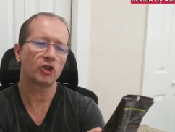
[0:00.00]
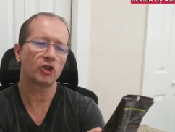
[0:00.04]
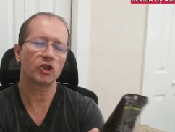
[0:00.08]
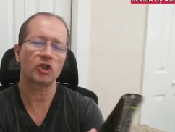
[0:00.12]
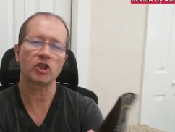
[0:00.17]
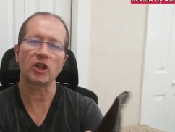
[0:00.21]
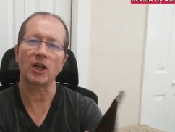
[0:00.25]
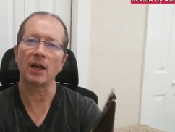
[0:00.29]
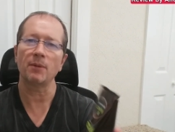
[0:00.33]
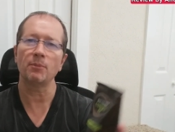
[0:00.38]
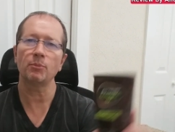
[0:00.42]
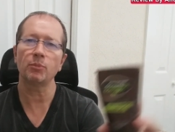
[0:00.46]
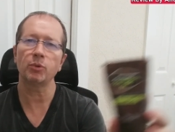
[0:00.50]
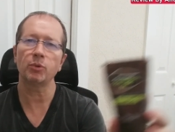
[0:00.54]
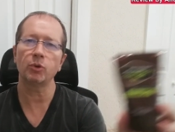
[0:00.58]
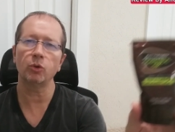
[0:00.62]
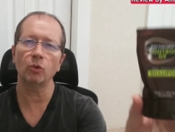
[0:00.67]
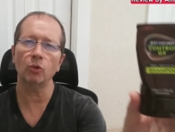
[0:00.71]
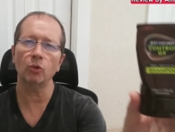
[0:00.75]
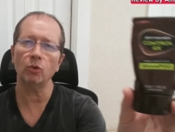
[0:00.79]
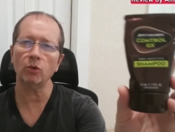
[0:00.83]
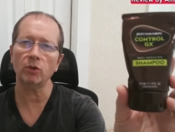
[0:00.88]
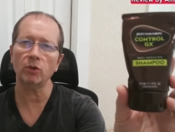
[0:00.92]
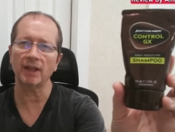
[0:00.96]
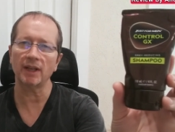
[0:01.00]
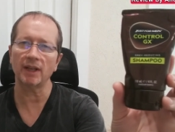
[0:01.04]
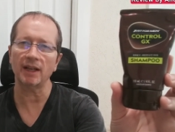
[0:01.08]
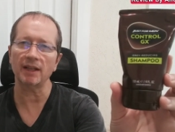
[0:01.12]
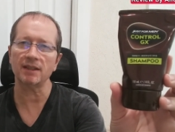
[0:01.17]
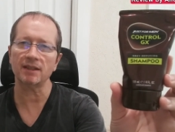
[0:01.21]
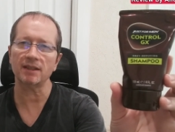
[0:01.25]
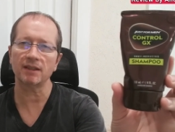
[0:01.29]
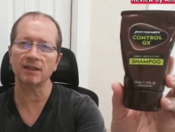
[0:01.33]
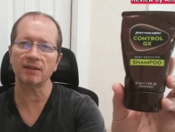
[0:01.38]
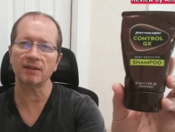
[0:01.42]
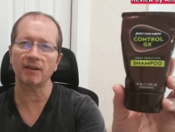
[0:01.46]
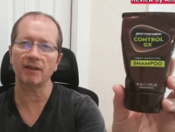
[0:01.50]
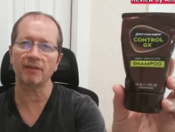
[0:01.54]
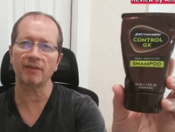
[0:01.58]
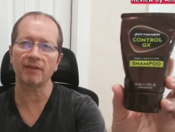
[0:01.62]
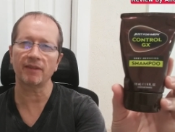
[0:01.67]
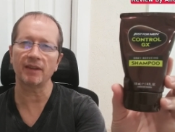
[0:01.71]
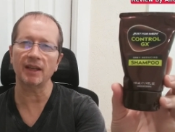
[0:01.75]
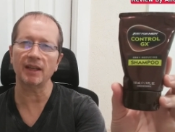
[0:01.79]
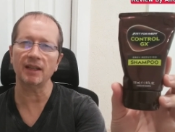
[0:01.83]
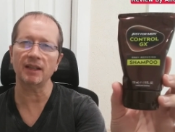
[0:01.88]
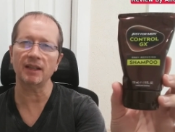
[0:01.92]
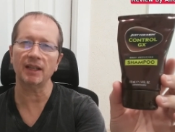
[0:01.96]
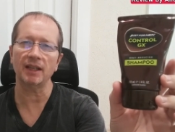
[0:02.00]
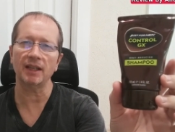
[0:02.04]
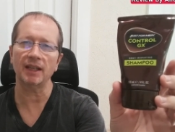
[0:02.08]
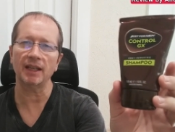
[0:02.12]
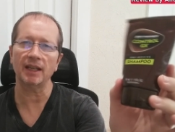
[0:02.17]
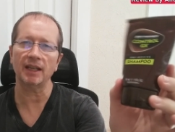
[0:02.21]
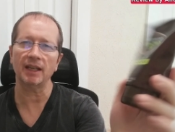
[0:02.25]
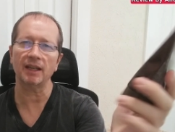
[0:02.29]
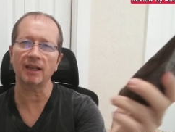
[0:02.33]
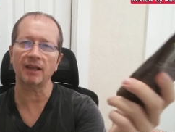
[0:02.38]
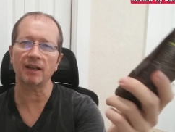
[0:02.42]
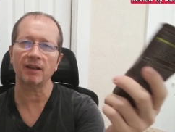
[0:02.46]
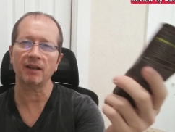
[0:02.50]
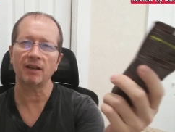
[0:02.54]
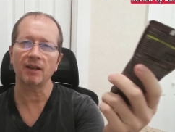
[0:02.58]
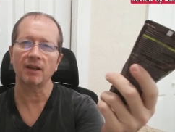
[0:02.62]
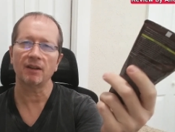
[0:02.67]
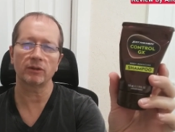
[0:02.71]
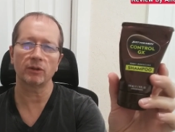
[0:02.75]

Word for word: Shampoo. That's the thing here.